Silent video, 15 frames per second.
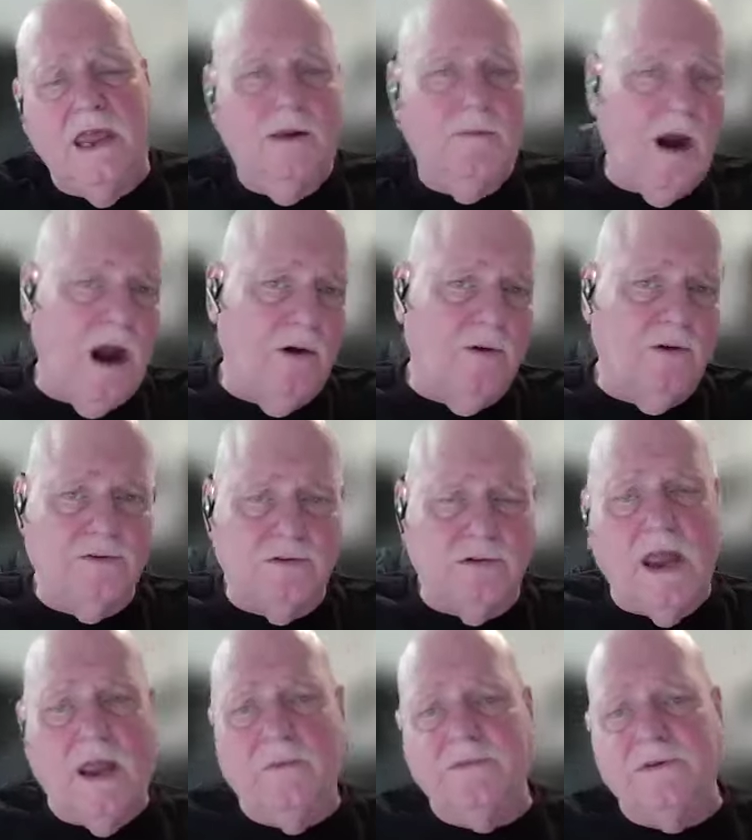Tamar was
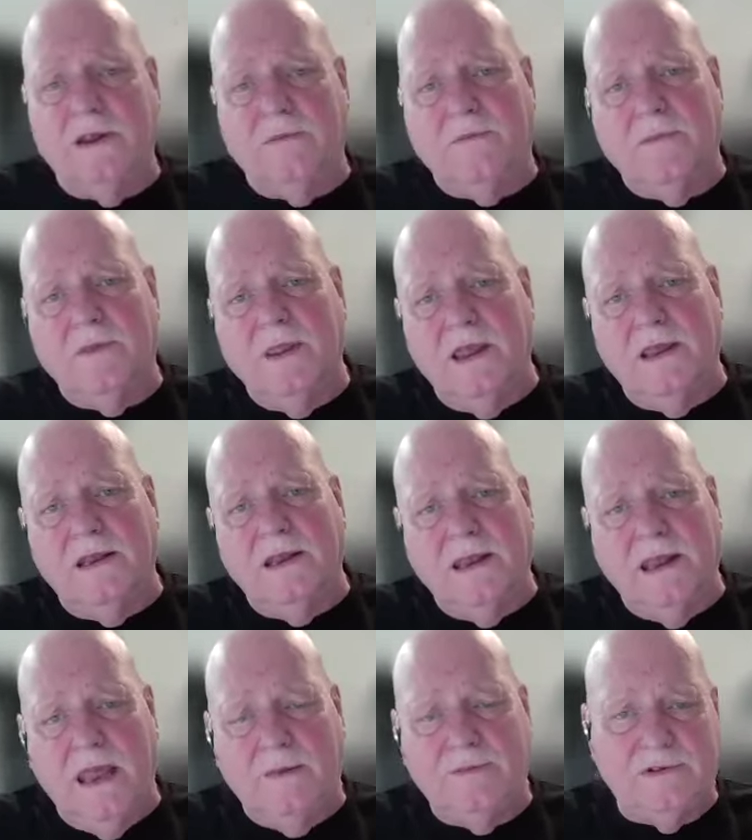raped,
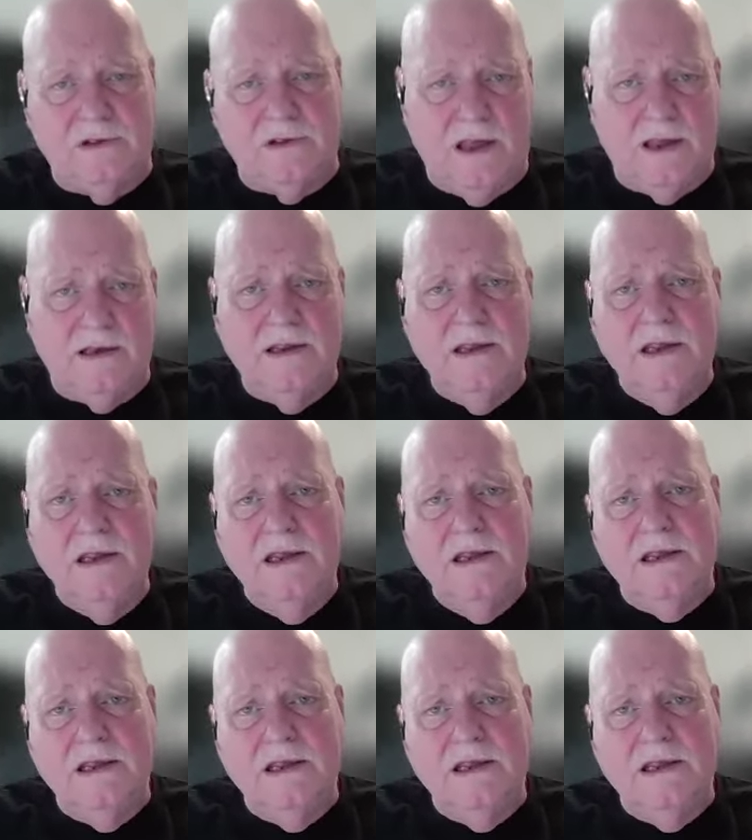and Absalom,